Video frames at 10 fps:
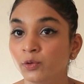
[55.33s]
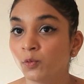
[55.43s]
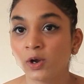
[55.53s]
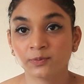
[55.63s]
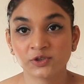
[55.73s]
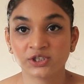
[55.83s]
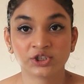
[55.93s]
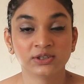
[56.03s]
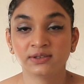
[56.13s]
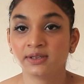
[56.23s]
on what
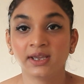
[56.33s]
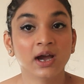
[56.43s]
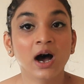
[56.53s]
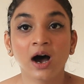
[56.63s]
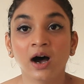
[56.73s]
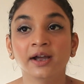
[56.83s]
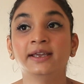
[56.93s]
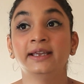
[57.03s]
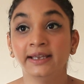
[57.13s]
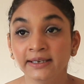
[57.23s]
position they are
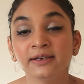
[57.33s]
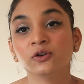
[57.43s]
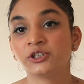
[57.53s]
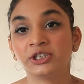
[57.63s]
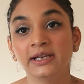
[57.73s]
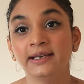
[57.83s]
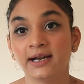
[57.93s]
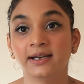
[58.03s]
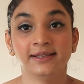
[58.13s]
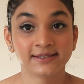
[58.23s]
in
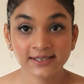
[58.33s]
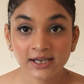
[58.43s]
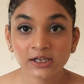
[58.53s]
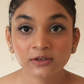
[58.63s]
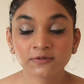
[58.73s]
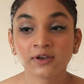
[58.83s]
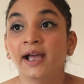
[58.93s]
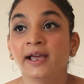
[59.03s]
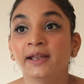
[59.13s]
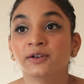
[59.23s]
Australia itself,
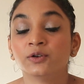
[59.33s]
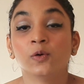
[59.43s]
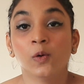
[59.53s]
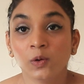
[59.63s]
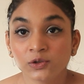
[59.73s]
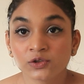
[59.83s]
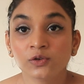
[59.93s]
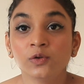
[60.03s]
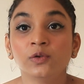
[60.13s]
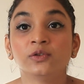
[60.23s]
and
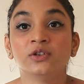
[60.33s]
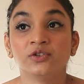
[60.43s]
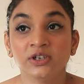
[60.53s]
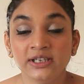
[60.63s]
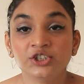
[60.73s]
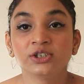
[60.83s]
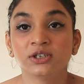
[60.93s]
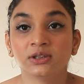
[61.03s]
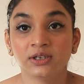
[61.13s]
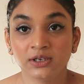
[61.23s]
also the
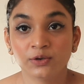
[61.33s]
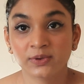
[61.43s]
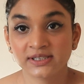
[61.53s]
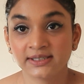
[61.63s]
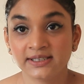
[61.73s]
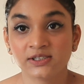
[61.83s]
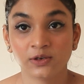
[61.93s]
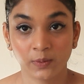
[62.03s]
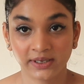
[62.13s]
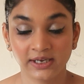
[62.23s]
region the university is
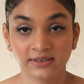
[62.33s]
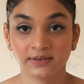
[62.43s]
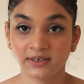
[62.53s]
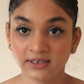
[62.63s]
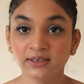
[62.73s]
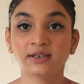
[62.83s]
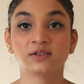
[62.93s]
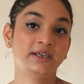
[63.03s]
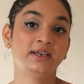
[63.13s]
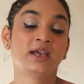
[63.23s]
located in is
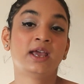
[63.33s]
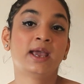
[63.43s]
very